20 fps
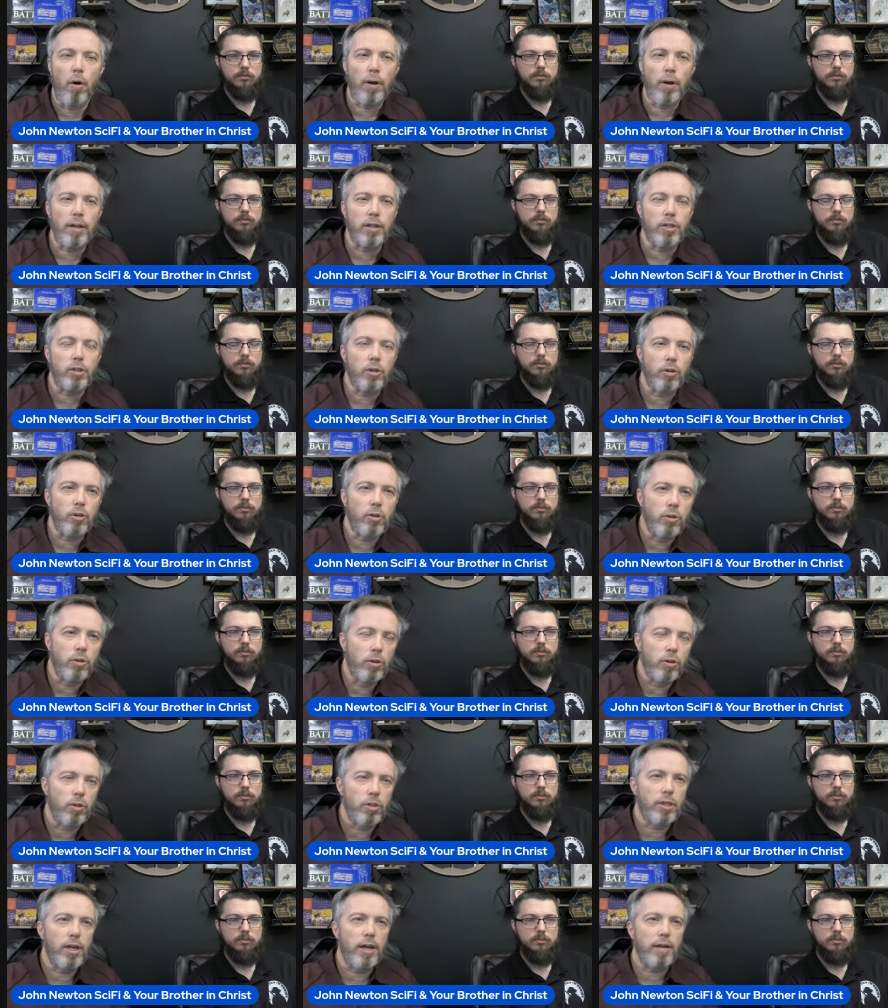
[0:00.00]
Speaker 1: okay, so you're
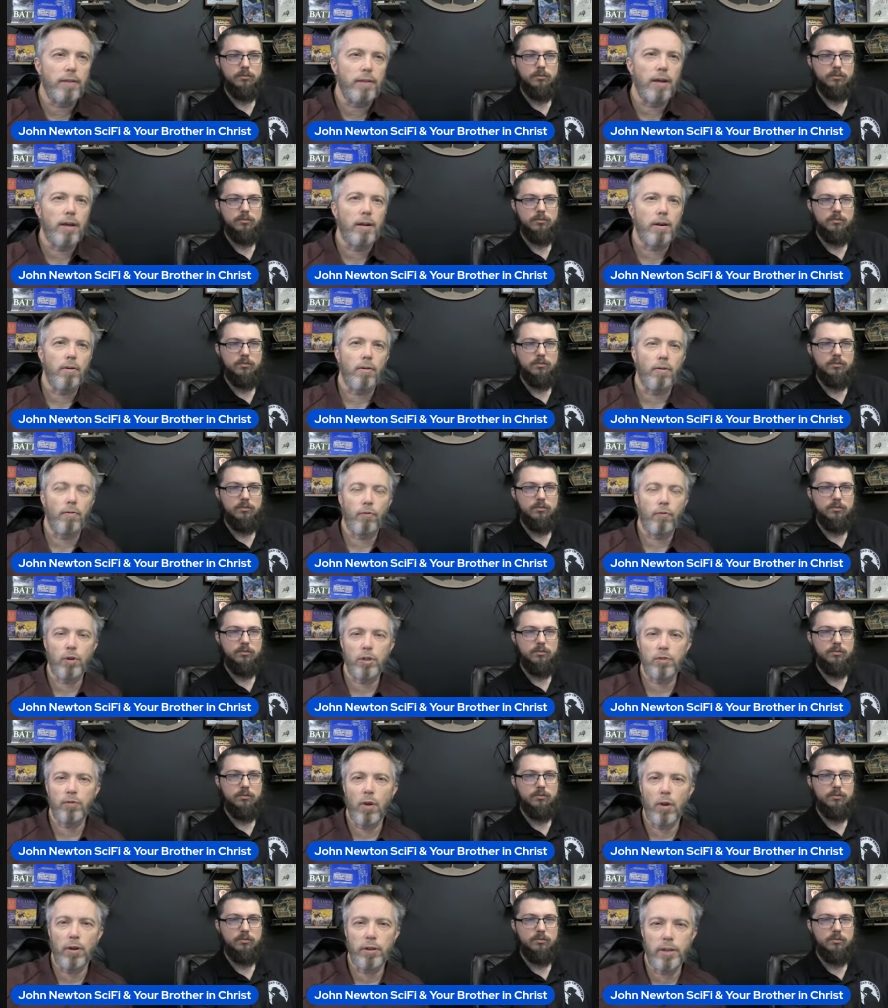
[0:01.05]
you're saying that uh, first
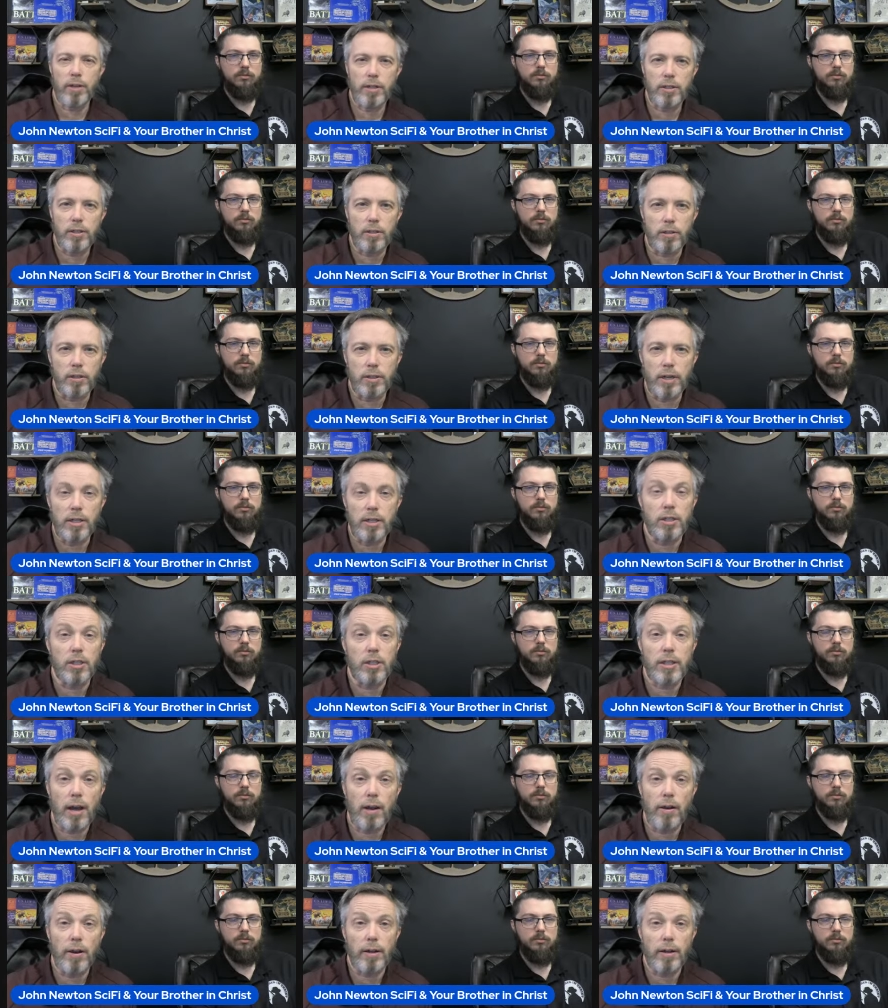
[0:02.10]
of all, it doesn't doesn't
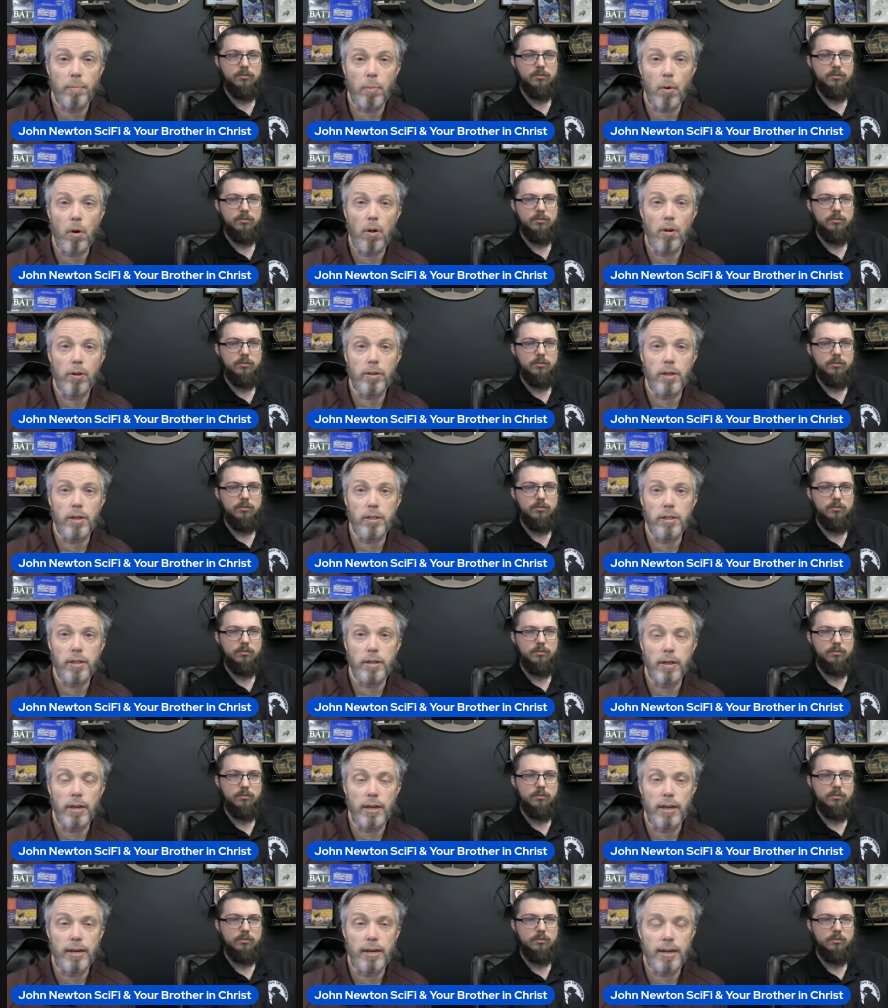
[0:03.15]
sound like Paul. It doesn't
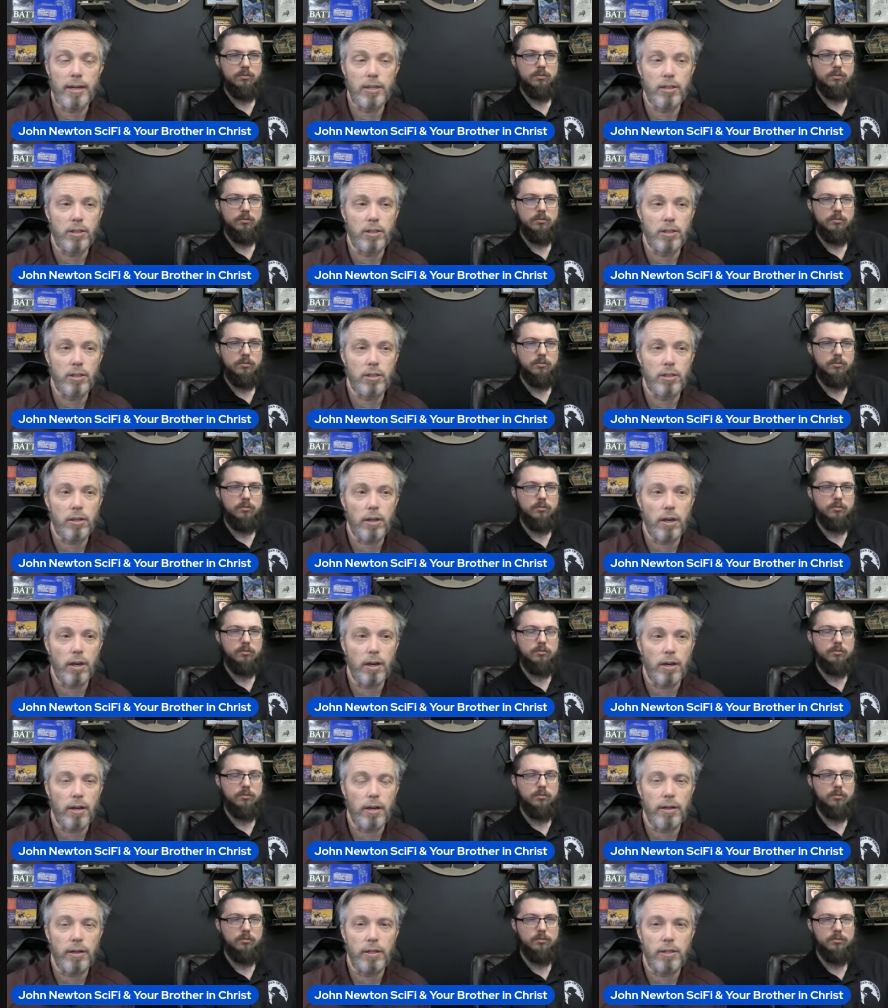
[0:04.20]
he doesn't yes. Uh,
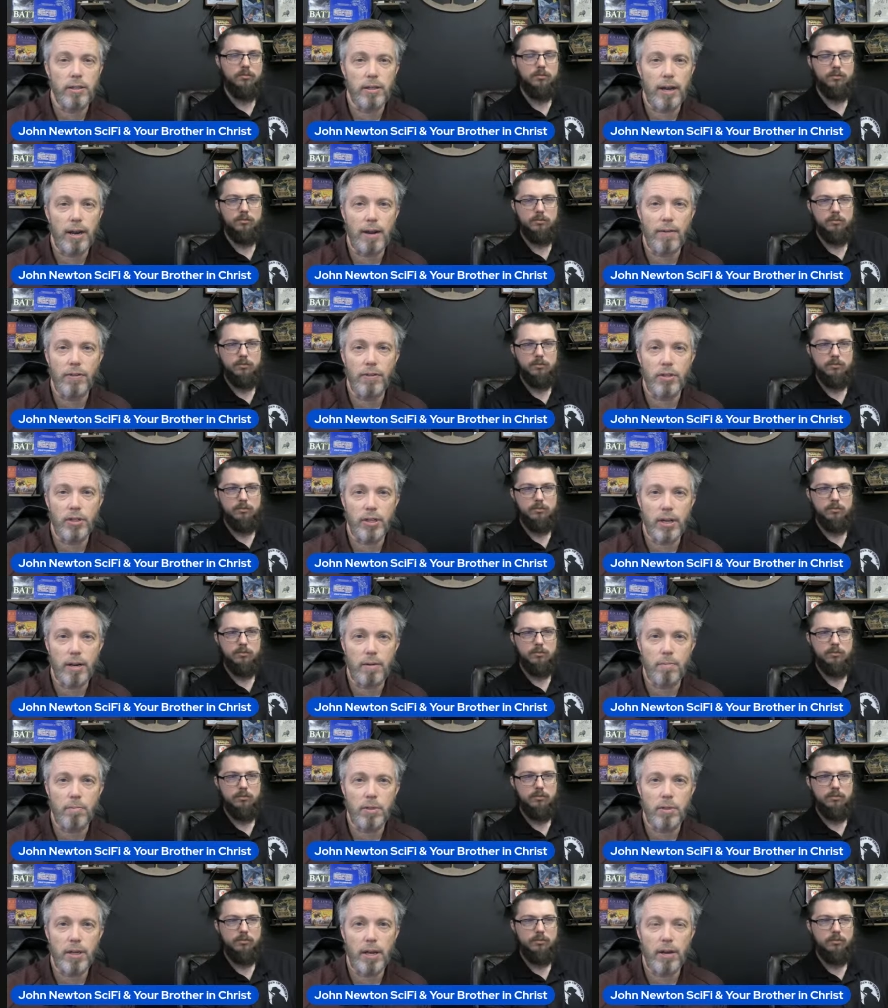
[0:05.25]
it doesn't have the
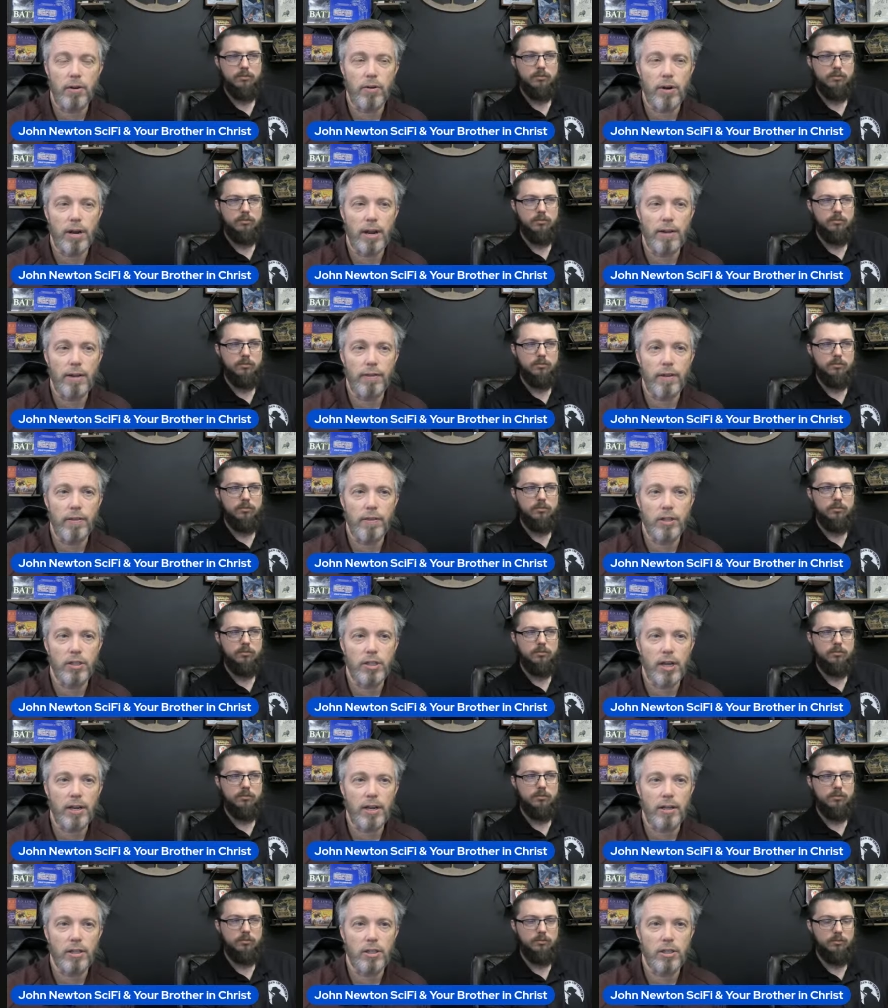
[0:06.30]
same tenor. And then the
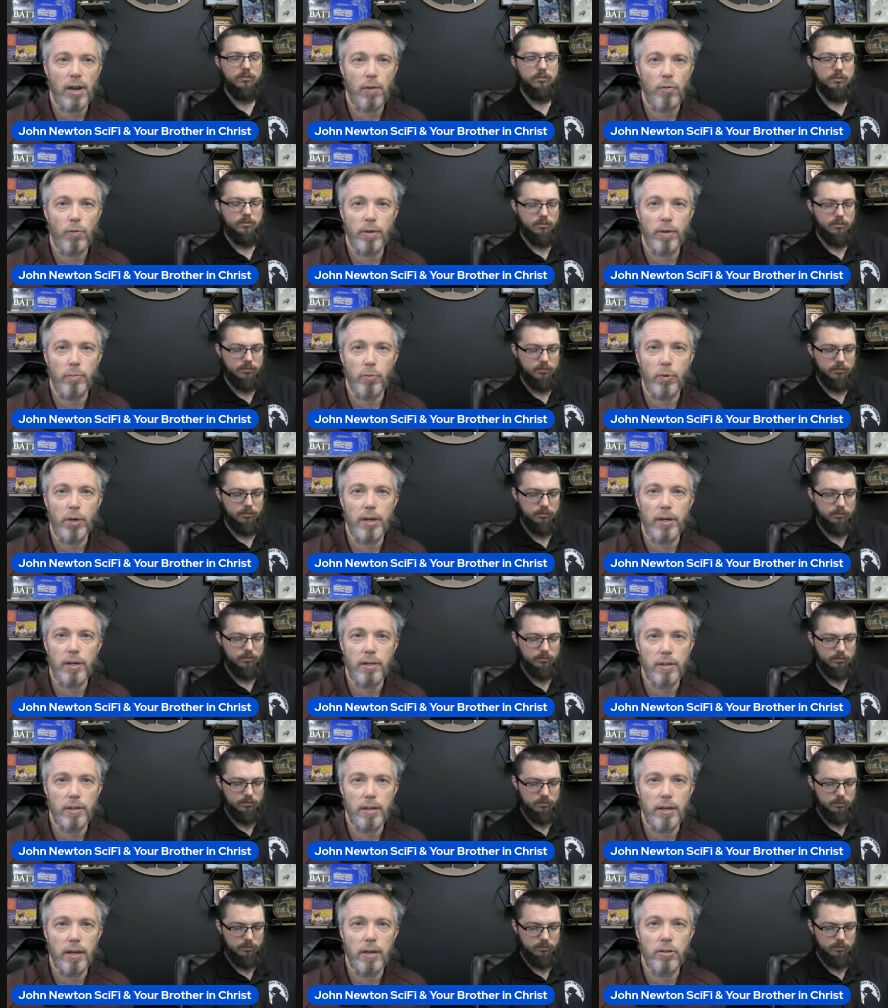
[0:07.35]
second, it's not really bringing
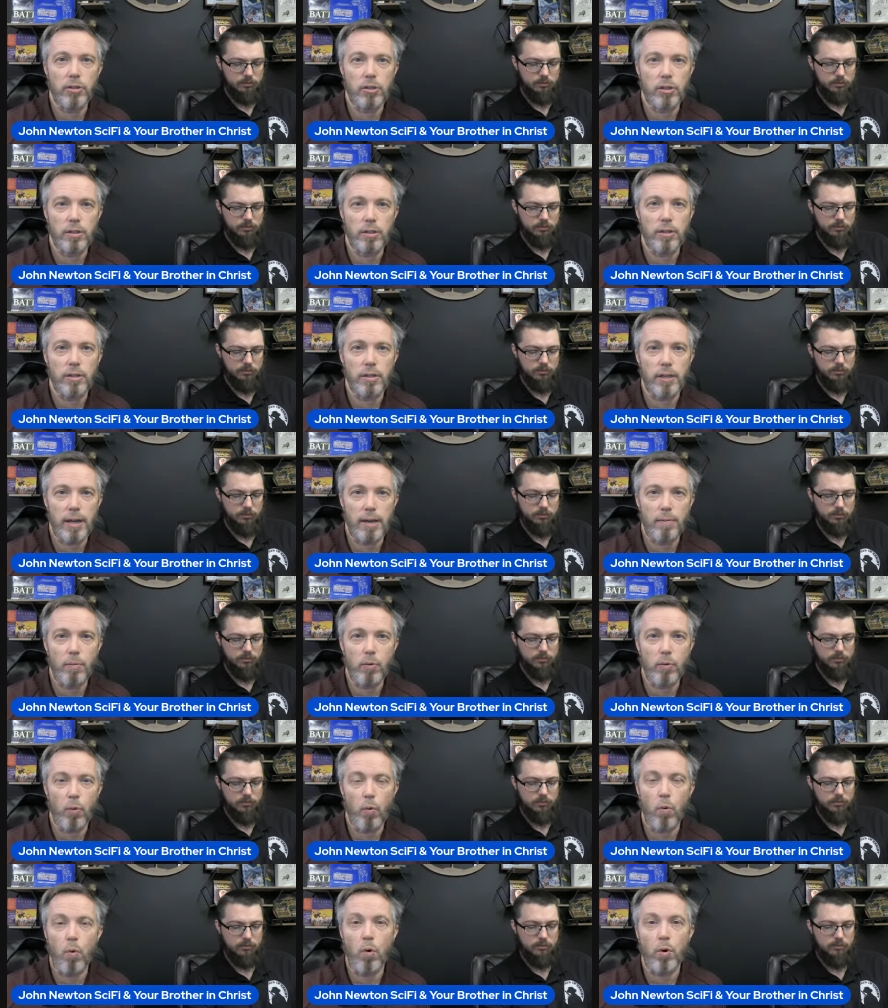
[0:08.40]
anything else to the
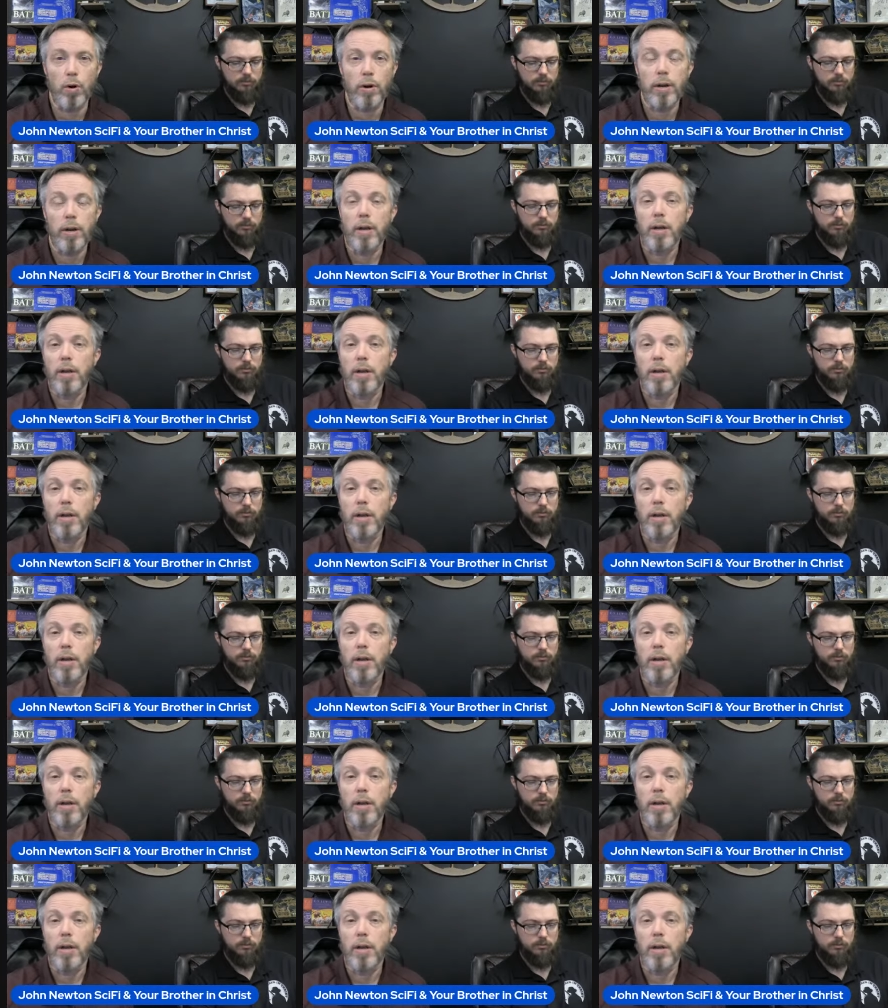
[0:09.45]
table. Or,